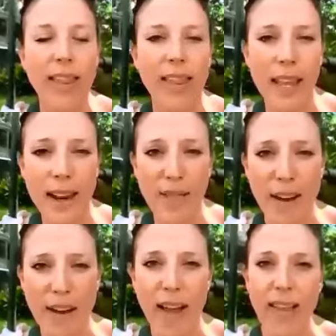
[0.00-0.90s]
The
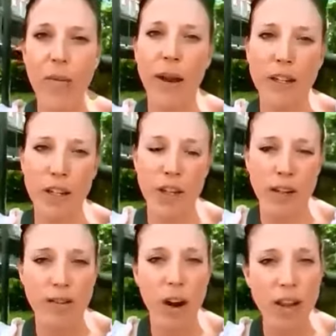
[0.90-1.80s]
NFL and the Players Union
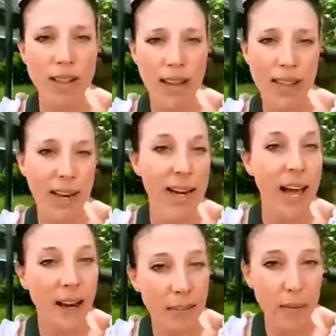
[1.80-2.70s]
have all said that
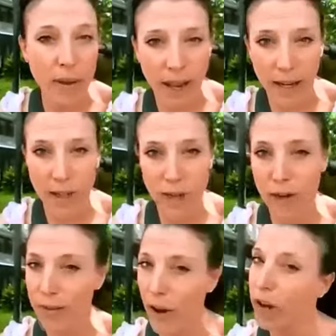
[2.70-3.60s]
none of the players are
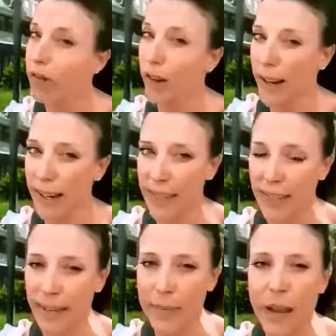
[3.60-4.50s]
at fault for
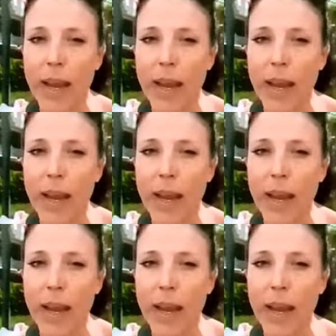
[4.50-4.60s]
anything.